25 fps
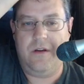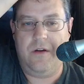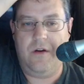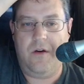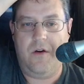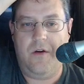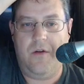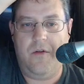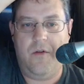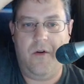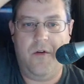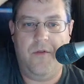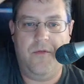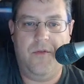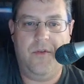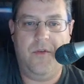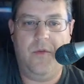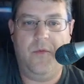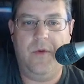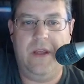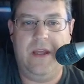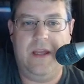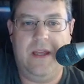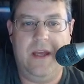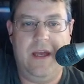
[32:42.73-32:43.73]
over the
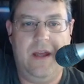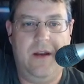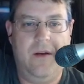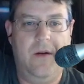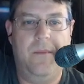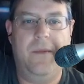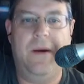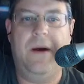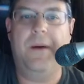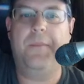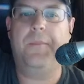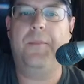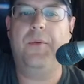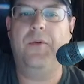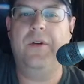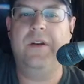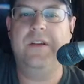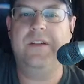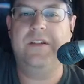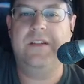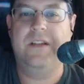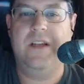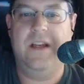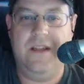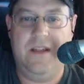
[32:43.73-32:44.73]
weekend about
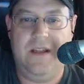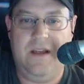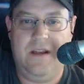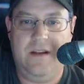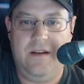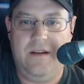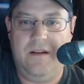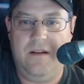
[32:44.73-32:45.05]
Parise that